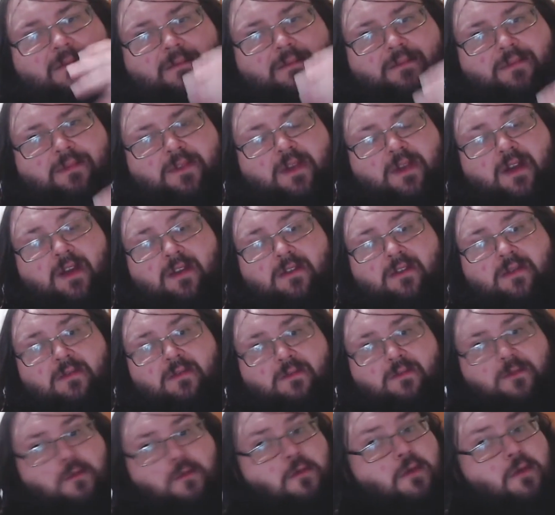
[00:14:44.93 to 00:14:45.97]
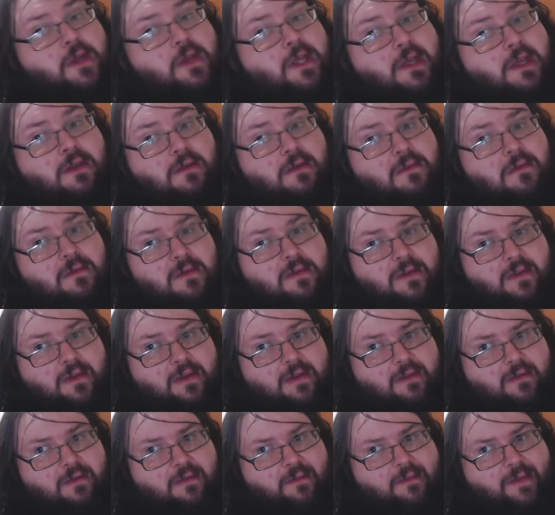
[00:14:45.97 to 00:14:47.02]
custom for you
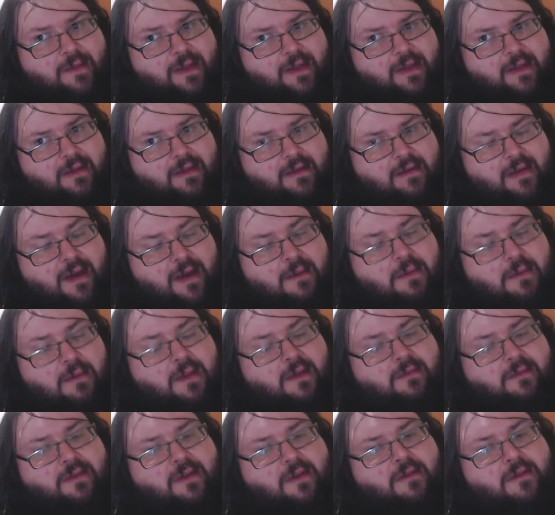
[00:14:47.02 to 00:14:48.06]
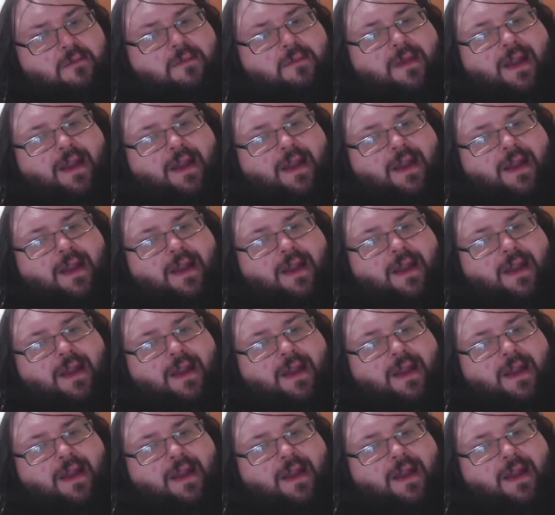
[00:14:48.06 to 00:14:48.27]
that would be not plug foam,